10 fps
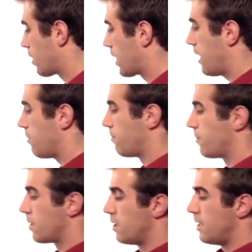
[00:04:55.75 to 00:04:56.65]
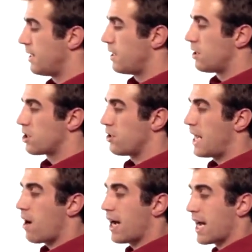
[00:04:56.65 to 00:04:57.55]
Okay? So
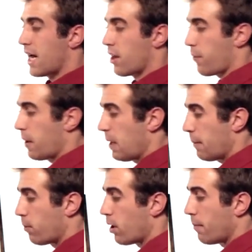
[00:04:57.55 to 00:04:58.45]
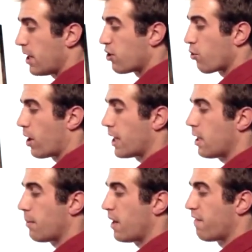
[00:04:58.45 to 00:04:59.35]
now I got 3 people, I made 20,
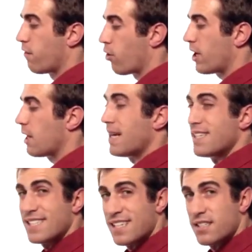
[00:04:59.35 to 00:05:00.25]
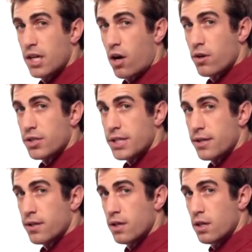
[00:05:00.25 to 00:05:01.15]
I made 40, I made $60
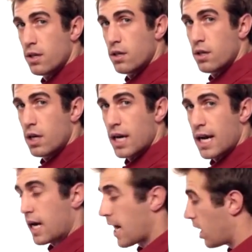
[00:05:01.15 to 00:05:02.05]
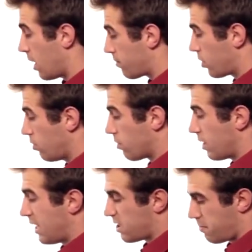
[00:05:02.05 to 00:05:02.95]
here. And I got up to,
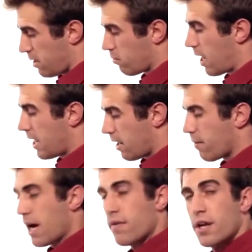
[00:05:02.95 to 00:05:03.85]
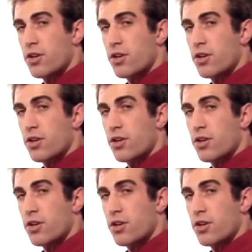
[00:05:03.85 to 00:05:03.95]
and it's been right at around that